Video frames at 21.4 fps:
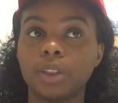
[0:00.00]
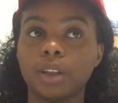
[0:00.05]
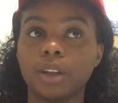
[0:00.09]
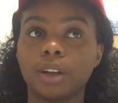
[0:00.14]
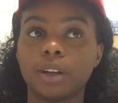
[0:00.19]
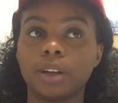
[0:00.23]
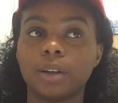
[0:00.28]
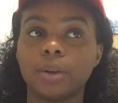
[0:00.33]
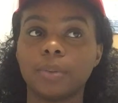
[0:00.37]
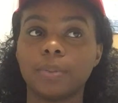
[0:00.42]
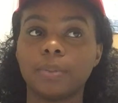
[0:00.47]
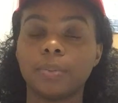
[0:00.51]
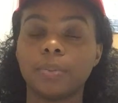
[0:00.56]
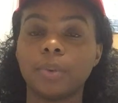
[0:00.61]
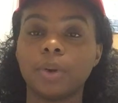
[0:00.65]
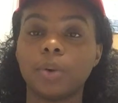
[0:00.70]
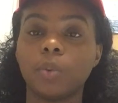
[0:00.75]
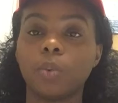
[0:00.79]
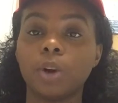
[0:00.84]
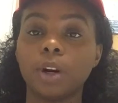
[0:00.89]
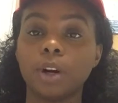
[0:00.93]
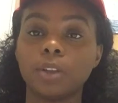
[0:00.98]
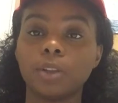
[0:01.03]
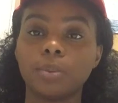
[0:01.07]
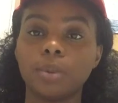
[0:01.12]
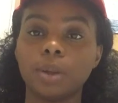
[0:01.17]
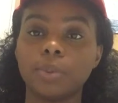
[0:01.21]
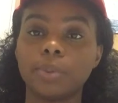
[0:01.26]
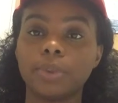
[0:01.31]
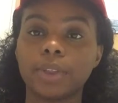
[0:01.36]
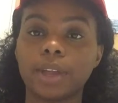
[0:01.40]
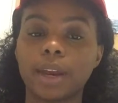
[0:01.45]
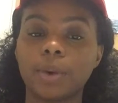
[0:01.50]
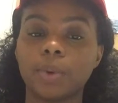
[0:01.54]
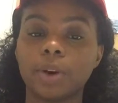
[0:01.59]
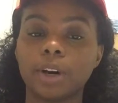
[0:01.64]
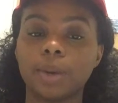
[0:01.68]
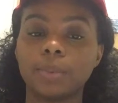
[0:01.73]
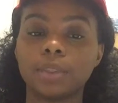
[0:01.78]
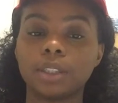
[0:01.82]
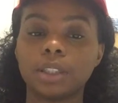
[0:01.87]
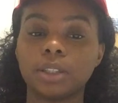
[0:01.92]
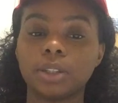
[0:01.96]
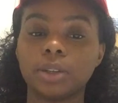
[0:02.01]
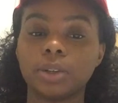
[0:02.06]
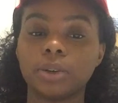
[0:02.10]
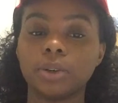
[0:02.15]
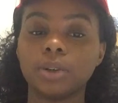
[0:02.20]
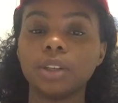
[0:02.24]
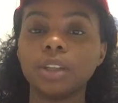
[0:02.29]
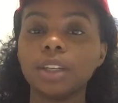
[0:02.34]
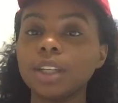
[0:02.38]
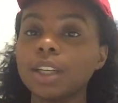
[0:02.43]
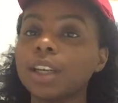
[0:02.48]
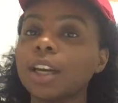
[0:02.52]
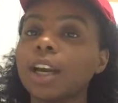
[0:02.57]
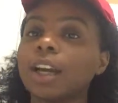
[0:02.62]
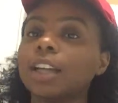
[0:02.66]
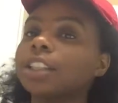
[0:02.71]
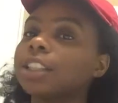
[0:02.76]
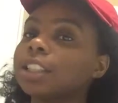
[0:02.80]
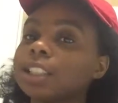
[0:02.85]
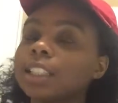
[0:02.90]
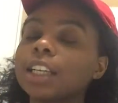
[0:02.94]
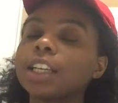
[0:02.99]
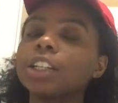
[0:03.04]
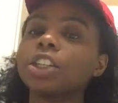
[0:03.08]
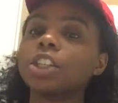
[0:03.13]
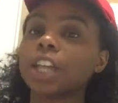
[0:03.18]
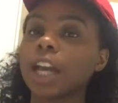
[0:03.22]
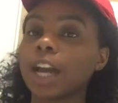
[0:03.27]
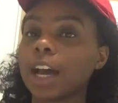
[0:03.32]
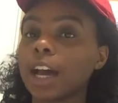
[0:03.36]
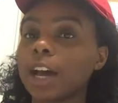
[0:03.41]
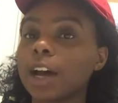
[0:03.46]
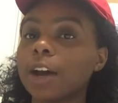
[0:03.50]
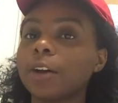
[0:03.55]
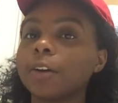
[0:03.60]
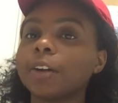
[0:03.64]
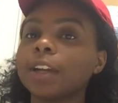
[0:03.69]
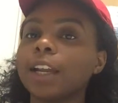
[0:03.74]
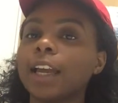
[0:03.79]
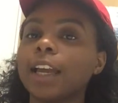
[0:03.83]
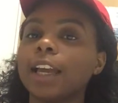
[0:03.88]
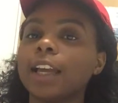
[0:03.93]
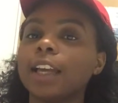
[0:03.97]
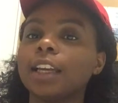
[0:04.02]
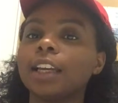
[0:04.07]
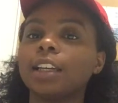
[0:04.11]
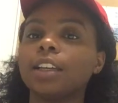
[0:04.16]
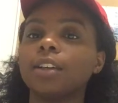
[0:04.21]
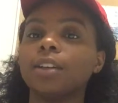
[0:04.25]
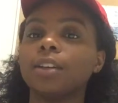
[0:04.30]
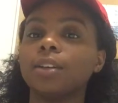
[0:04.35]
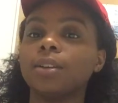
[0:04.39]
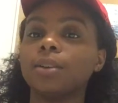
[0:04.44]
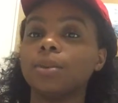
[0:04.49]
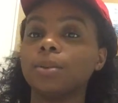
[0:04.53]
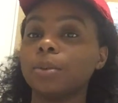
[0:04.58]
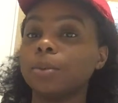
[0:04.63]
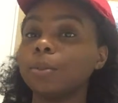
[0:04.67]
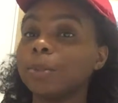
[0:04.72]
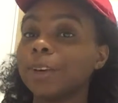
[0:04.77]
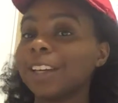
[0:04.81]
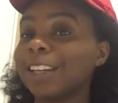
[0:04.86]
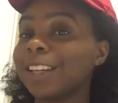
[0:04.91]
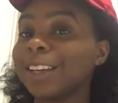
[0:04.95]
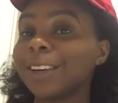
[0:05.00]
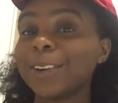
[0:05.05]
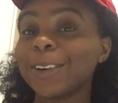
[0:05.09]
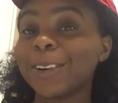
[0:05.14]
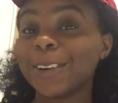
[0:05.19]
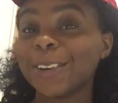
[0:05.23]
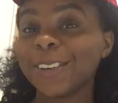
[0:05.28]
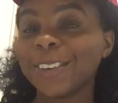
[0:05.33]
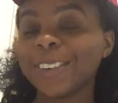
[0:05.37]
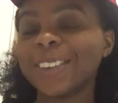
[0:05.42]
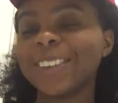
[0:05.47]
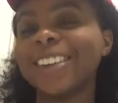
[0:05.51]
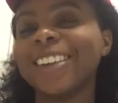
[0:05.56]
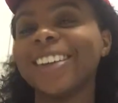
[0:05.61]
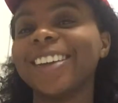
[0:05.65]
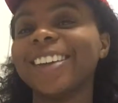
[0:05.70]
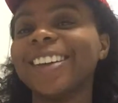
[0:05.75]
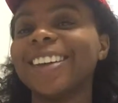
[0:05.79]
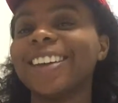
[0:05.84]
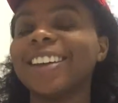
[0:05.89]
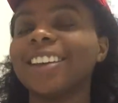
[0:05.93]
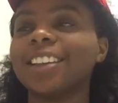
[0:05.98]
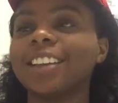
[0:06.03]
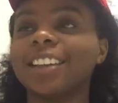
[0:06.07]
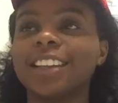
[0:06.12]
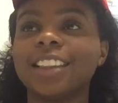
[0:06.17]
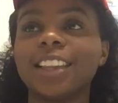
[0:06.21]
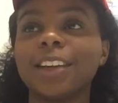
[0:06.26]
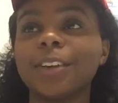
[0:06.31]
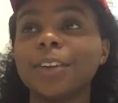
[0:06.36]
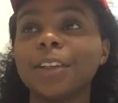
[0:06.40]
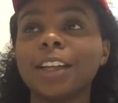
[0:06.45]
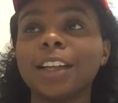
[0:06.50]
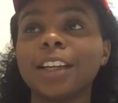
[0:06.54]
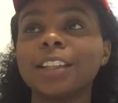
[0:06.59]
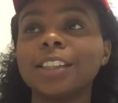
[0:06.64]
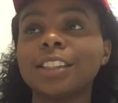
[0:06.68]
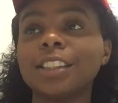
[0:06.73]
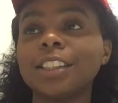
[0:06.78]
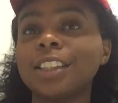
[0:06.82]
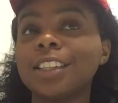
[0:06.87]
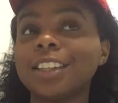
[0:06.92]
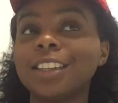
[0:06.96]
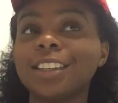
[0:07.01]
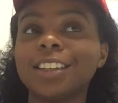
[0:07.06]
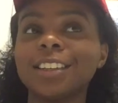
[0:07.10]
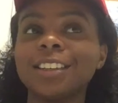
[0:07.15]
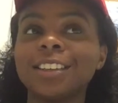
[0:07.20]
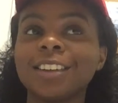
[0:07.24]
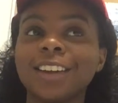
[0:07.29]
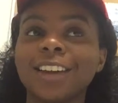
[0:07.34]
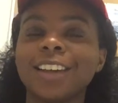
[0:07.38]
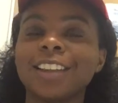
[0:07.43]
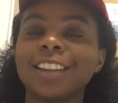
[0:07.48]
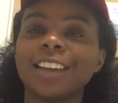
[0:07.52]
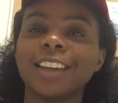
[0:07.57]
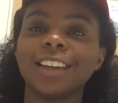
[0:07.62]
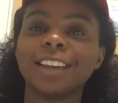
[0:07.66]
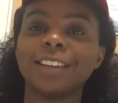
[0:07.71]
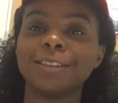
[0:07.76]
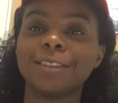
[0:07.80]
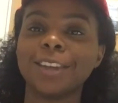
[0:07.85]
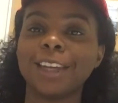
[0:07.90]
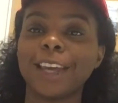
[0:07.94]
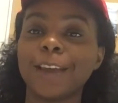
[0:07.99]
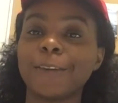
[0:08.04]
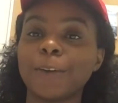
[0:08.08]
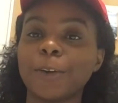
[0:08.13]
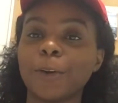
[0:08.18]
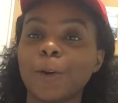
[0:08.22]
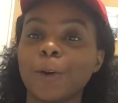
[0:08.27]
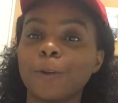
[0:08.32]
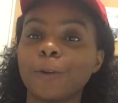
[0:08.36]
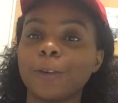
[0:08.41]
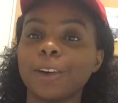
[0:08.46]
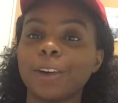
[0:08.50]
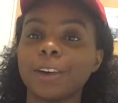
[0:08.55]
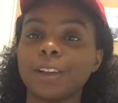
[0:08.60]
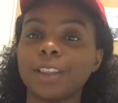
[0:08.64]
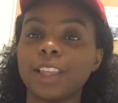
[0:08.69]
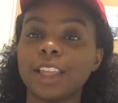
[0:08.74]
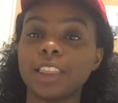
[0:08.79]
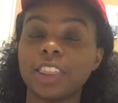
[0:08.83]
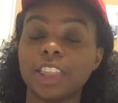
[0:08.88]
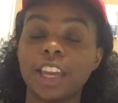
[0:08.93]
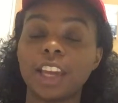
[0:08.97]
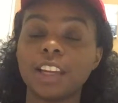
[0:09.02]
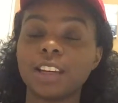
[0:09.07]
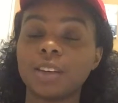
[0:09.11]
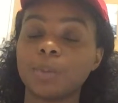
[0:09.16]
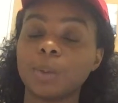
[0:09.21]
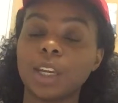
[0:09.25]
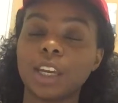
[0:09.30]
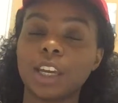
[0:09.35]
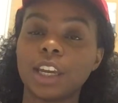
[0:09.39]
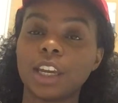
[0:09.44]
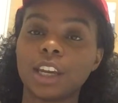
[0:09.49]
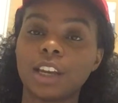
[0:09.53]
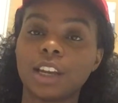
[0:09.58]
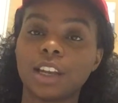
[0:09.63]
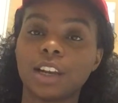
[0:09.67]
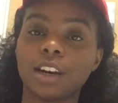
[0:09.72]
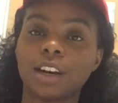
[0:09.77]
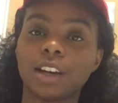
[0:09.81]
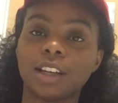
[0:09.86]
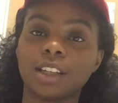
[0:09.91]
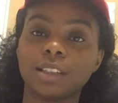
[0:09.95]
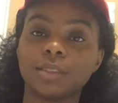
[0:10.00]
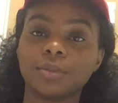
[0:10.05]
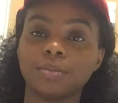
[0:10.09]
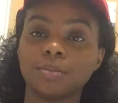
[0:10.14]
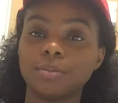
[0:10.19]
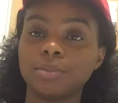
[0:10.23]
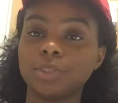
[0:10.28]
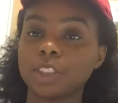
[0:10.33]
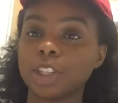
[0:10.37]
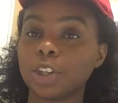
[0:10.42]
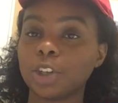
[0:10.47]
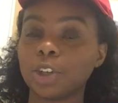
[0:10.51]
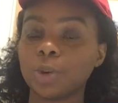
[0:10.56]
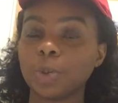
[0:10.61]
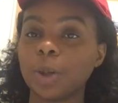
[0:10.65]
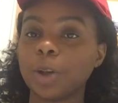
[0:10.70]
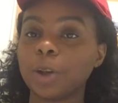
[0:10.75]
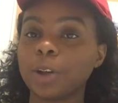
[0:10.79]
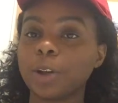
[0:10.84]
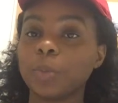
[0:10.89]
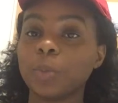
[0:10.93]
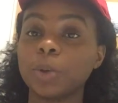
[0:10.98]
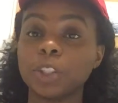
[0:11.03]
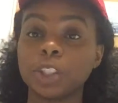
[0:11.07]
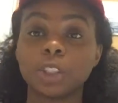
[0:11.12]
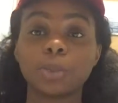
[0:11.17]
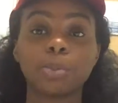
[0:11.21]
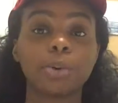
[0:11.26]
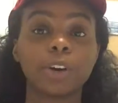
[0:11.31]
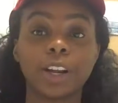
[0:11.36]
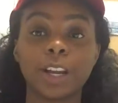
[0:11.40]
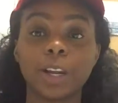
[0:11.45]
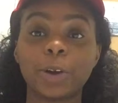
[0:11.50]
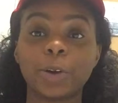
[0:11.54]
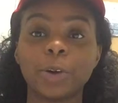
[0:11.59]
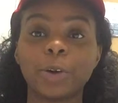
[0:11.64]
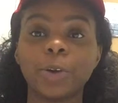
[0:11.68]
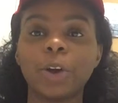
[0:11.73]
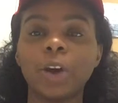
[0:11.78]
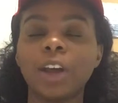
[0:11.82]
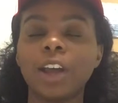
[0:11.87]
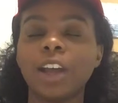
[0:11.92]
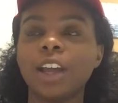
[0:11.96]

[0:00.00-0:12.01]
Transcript: um one of the people that I went up to, I just said, "Ciao, like, un panino," and like they were like, "See," and like gave it over. They thanked me and I said, "You're welcome," which is prego